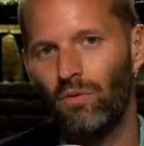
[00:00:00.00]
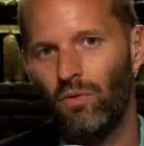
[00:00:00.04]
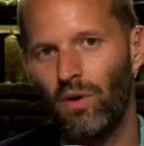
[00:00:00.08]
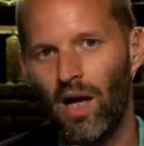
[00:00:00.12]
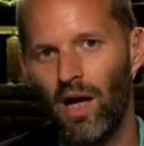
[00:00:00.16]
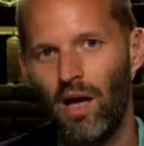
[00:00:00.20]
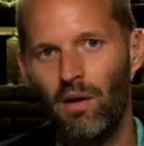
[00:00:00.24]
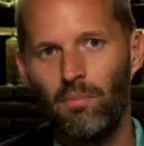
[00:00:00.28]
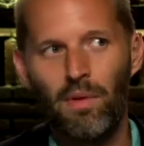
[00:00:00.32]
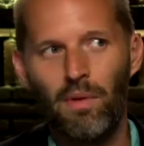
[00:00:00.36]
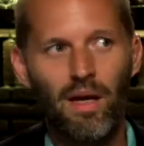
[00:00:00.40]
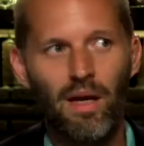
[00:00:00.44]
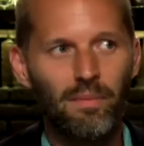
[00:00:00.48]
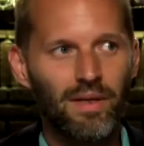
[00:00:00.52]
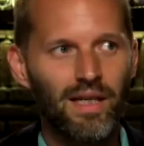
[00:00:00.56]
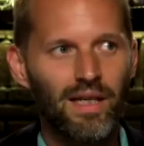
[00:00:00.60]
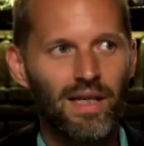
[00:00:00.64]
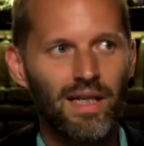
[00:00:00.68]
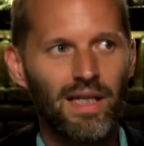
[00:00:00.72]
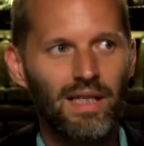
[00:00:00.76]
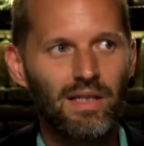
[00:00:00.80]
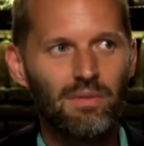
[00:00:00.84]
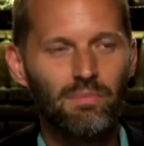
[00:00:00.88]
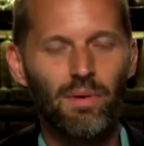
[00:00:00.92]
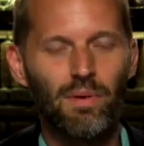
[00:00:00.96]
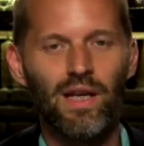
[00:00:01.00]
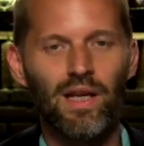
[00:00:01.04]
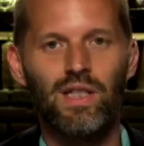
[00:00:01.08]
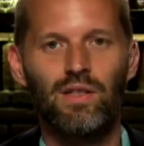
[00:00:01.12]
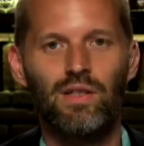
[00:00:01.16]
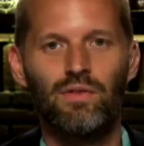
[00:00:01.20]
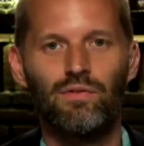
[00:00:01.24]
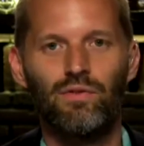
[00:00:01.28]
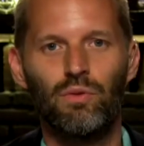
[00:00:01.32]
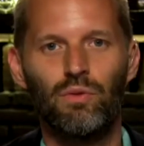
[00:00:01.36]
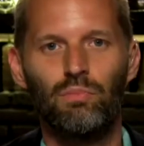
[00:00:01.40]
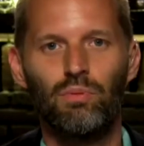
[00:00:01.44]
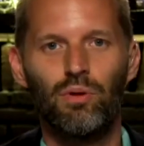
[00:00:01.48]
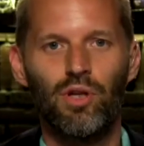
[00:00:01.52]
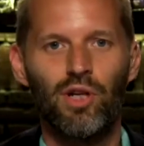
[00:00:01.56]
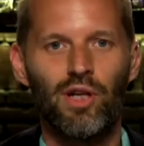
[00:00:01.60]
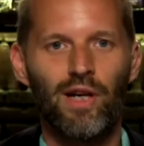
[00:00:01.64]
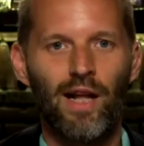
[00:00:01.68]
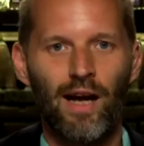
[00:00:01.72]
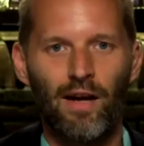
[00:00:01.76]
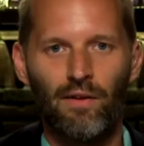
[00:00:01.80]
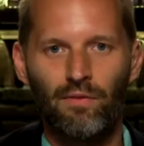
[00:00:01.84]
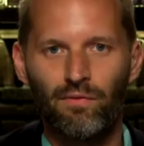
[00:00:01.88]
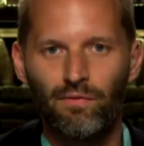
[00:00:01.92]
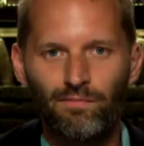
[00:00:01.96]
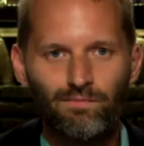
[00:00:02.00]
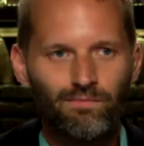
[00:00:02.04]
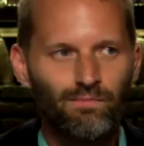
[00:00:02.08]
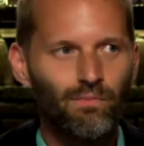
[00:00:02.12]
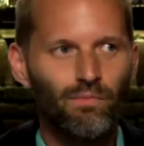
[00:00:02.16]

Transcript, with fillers: well, maybe it is best if you put it out